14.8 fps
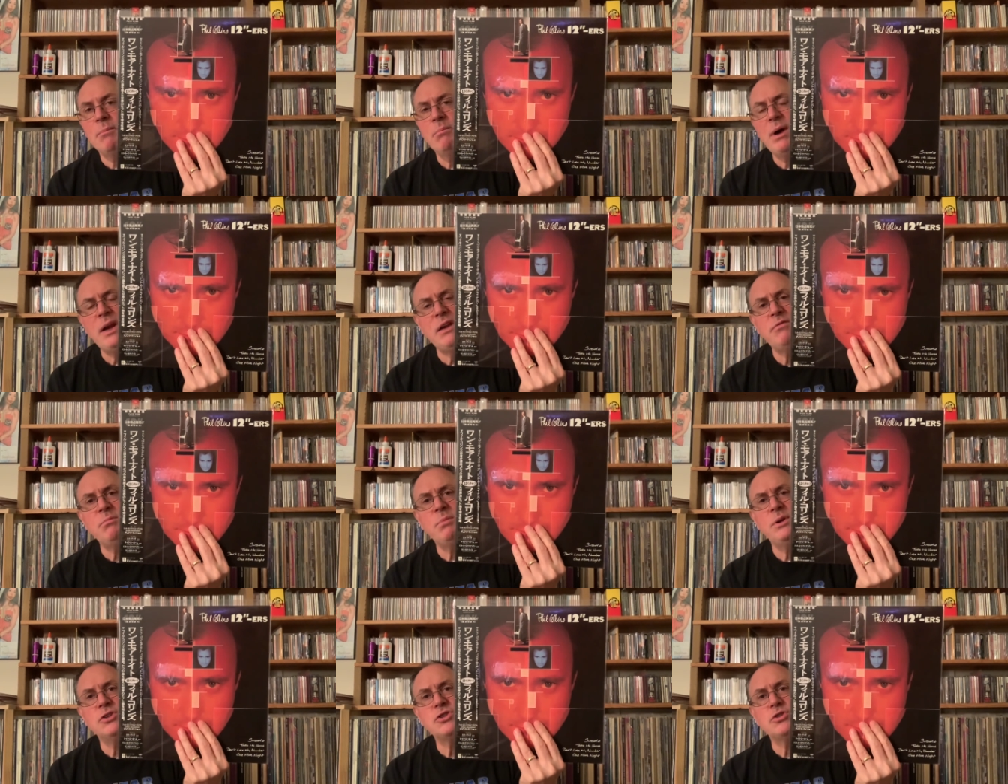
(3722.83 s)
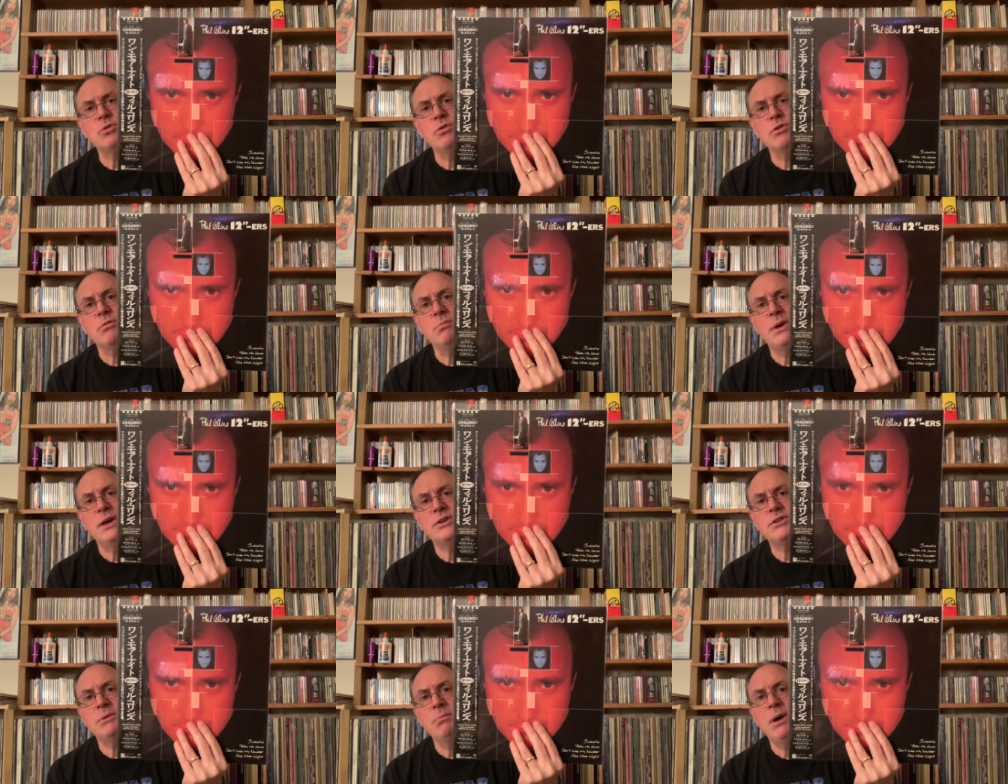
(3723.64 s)
might even be a shorter
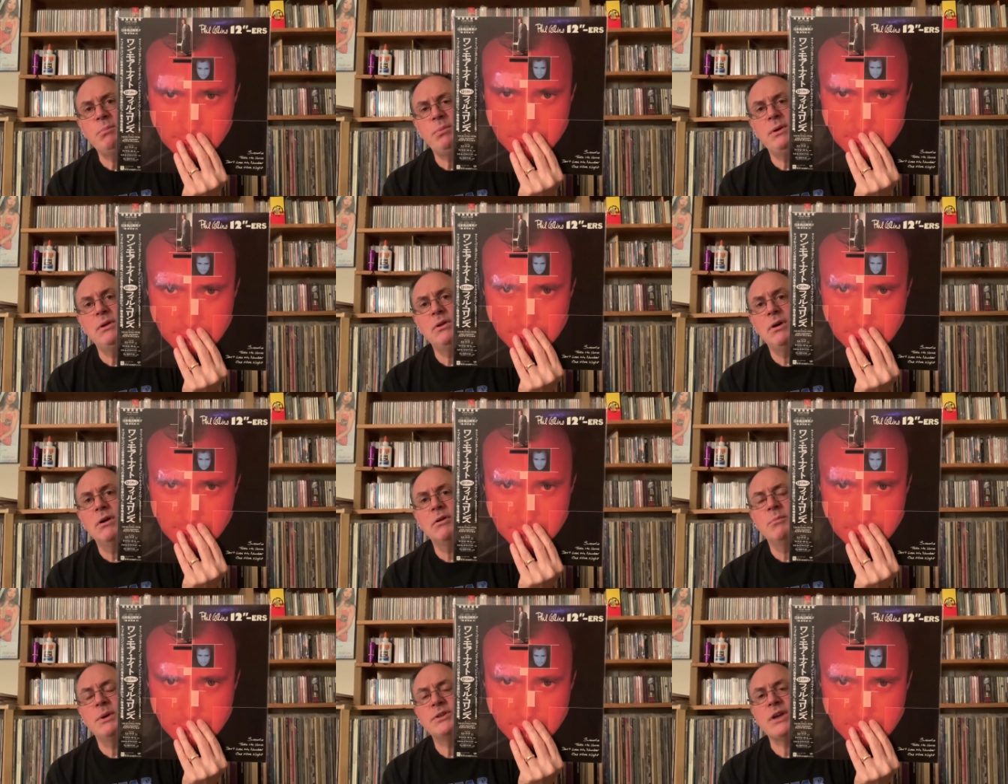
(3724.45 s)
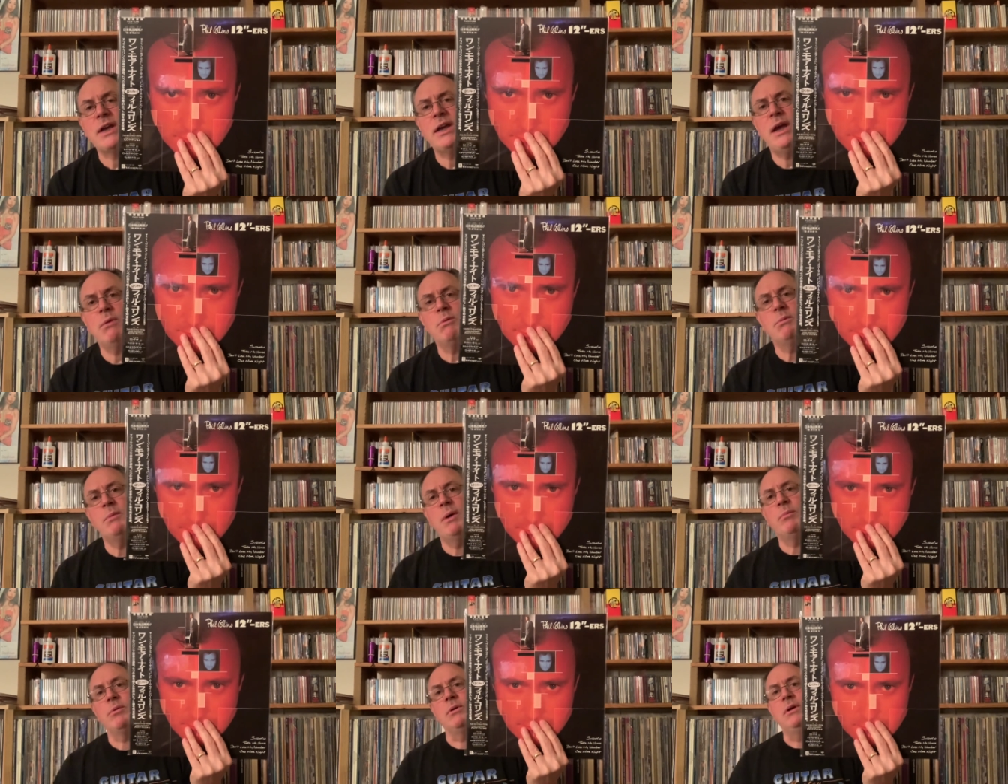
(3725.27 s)
mix. It might be a longer mix. I can't
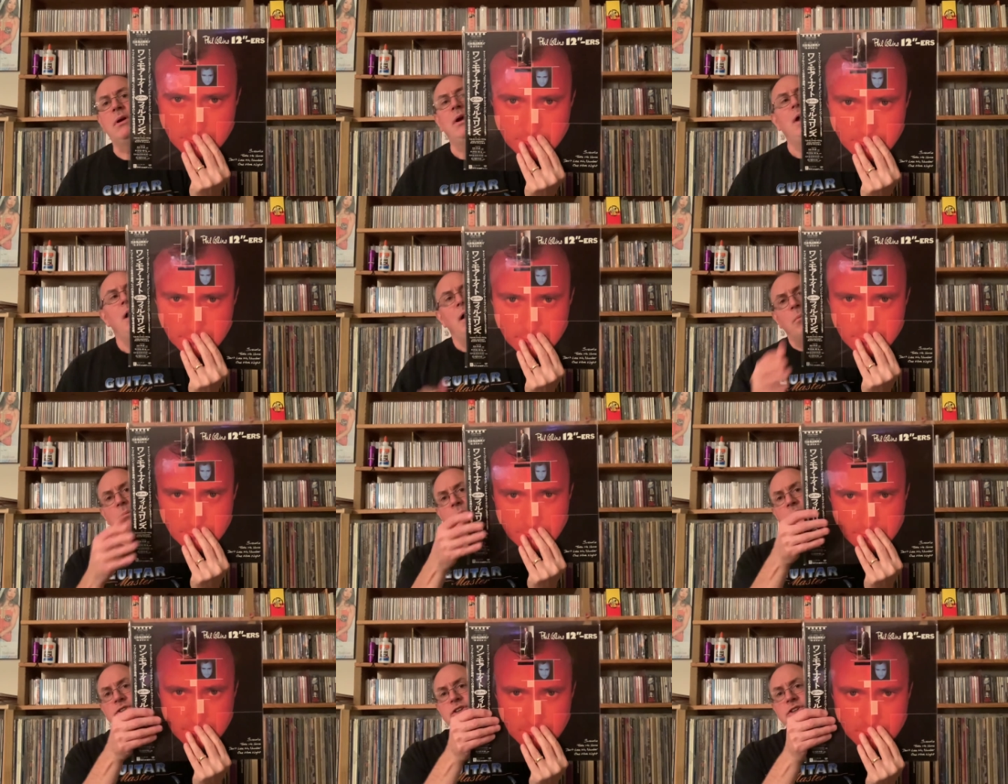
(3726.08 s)
remember. But it's